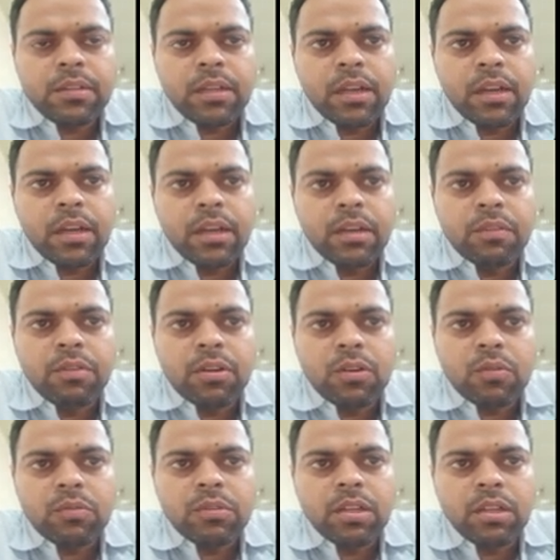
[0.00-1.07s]
And one
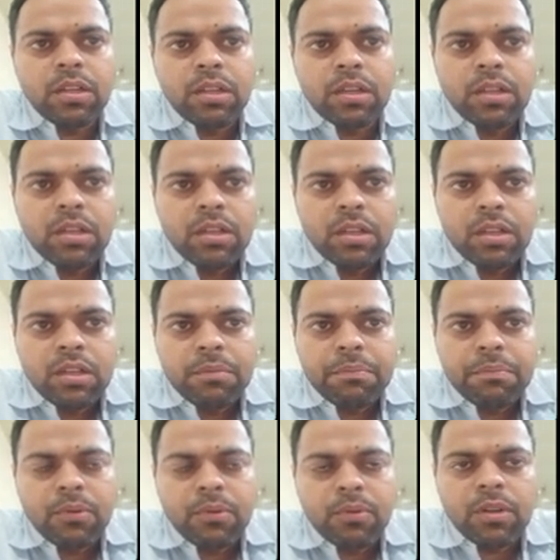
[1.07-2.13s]
of the
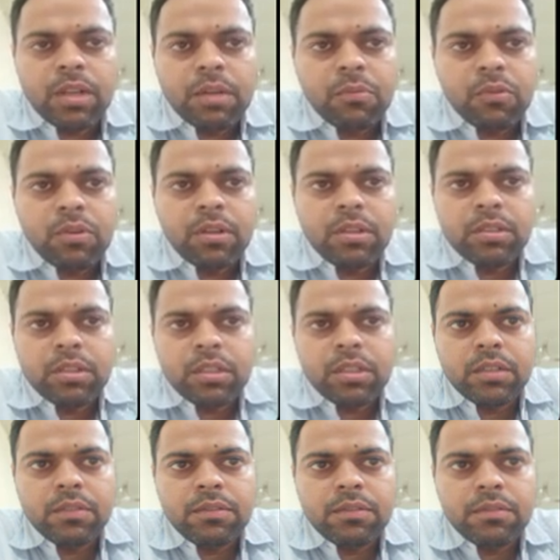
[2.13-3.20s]
program or
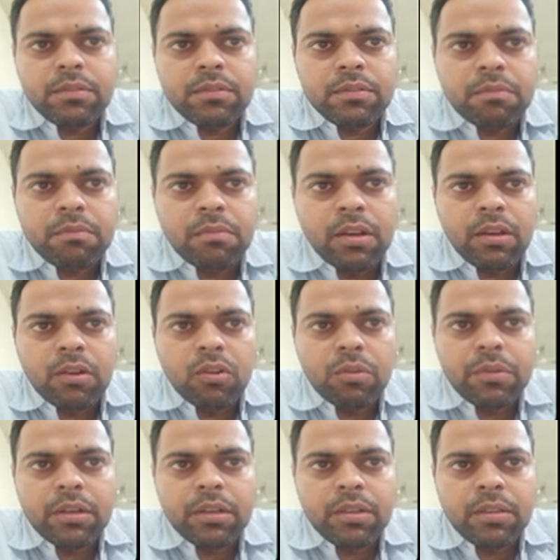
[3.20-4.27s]
initiative by
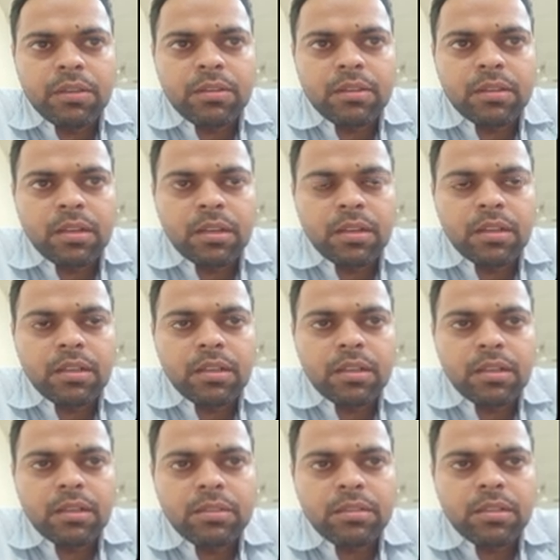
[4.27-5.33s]
government is another
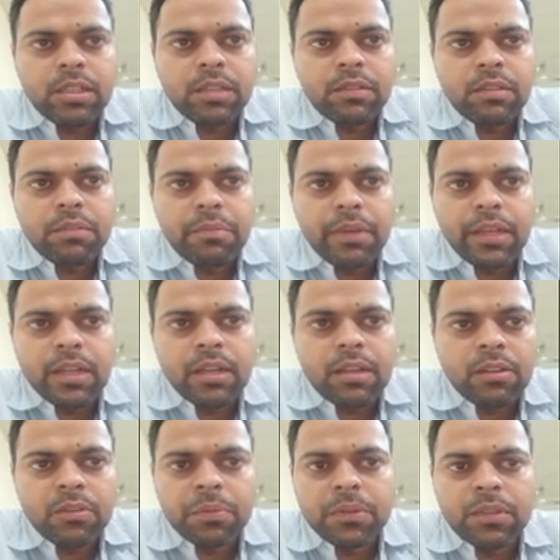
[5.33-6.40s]
initiative is Mera
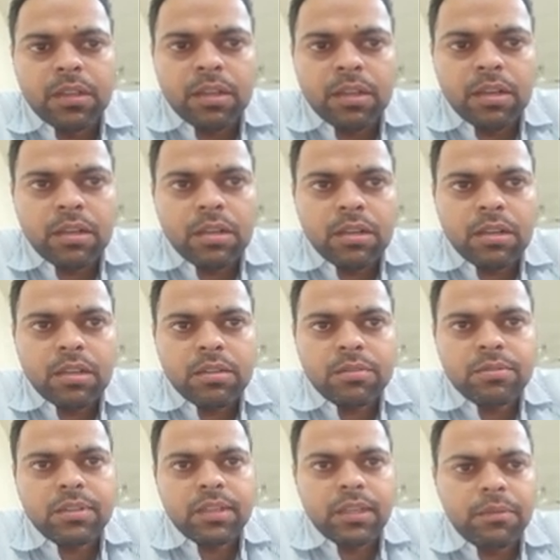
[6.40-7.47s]
Aspatal
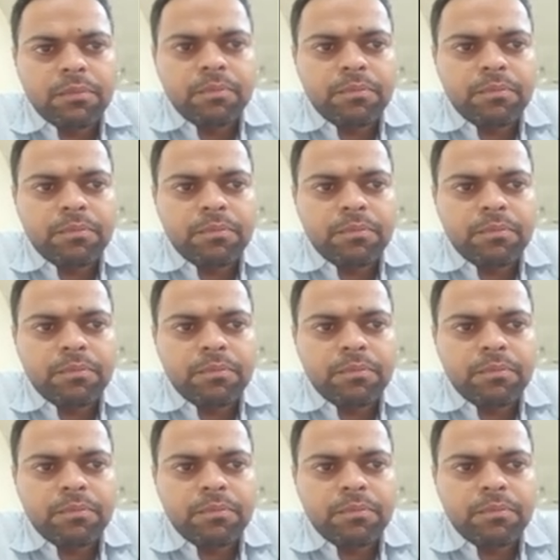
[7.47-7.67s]
scheme.